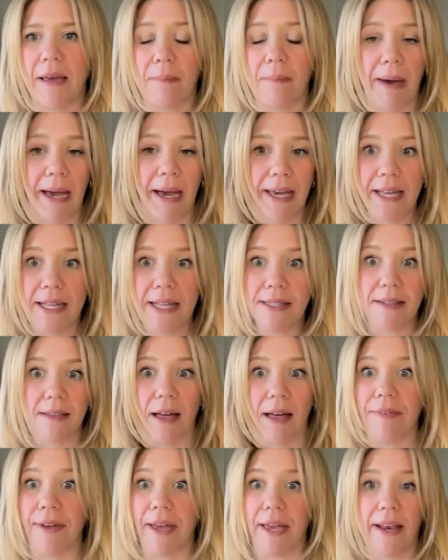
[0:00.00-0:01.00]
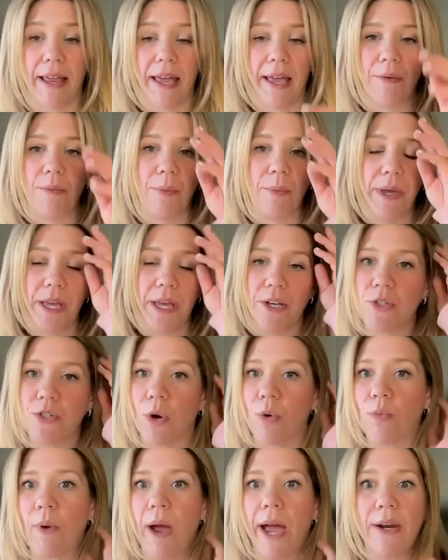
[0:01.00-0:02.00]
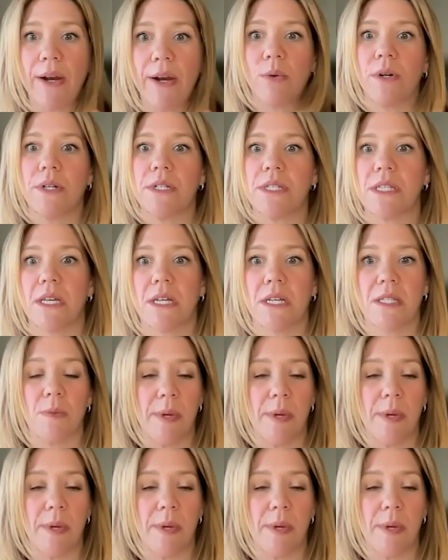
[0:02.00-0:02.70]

my kids love it. And we don't ride horses.